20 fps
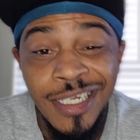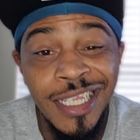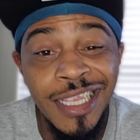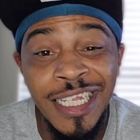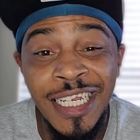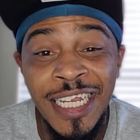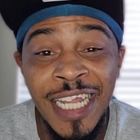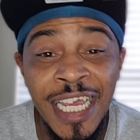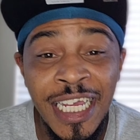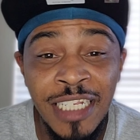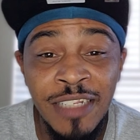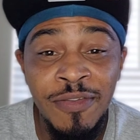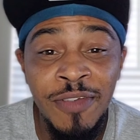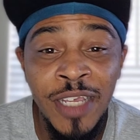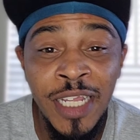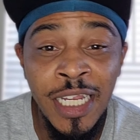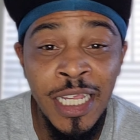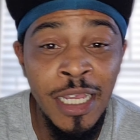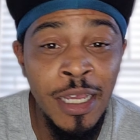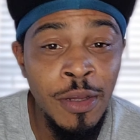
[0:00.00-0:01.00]
Till the next
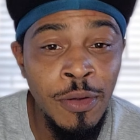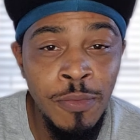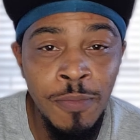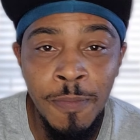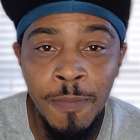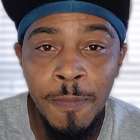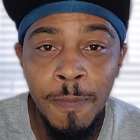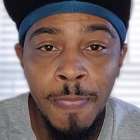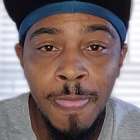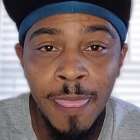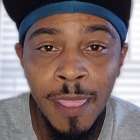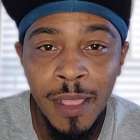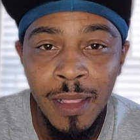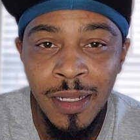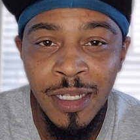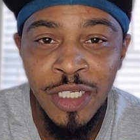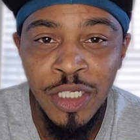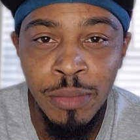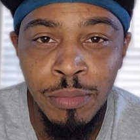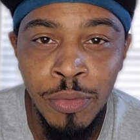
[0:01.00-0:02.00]
video.
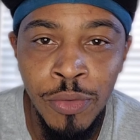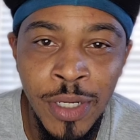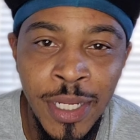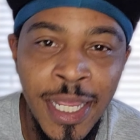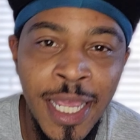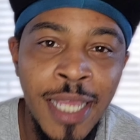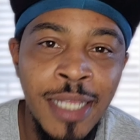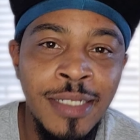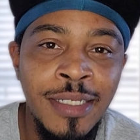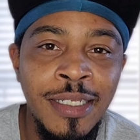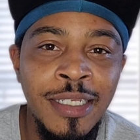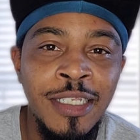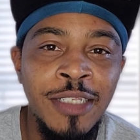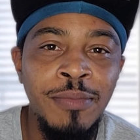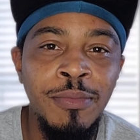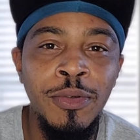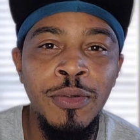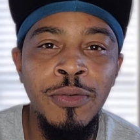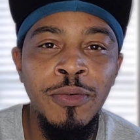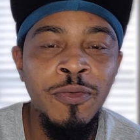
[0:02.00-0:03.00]
It's your boy KC
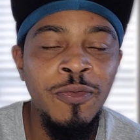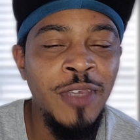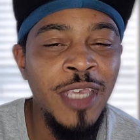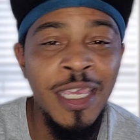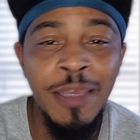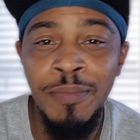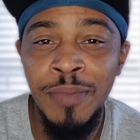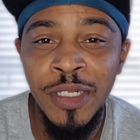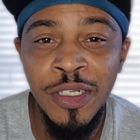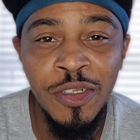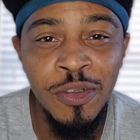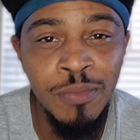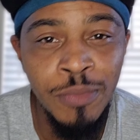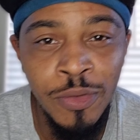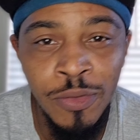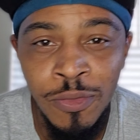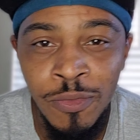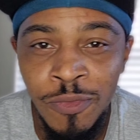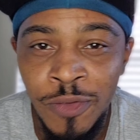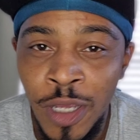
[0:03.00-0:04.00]
Smoov. Keep it
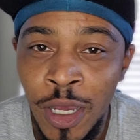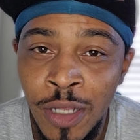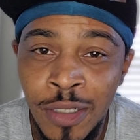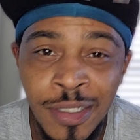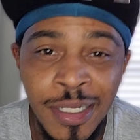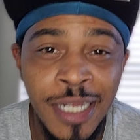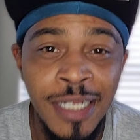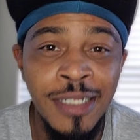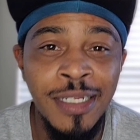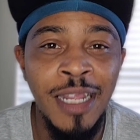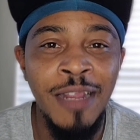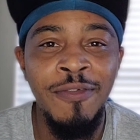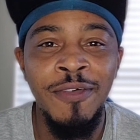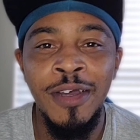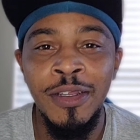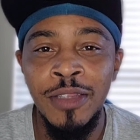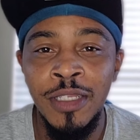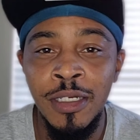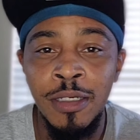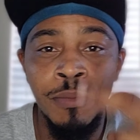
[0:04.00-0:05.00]
smooth. Y'all stay safe
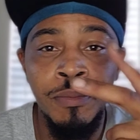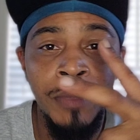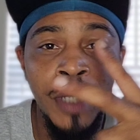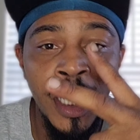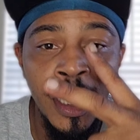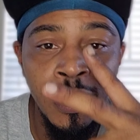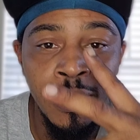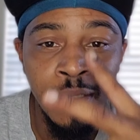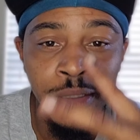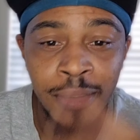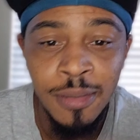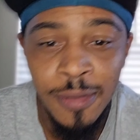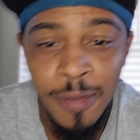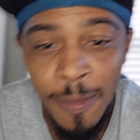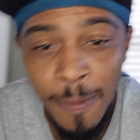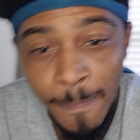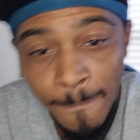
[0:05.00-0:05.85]
out there. Peace.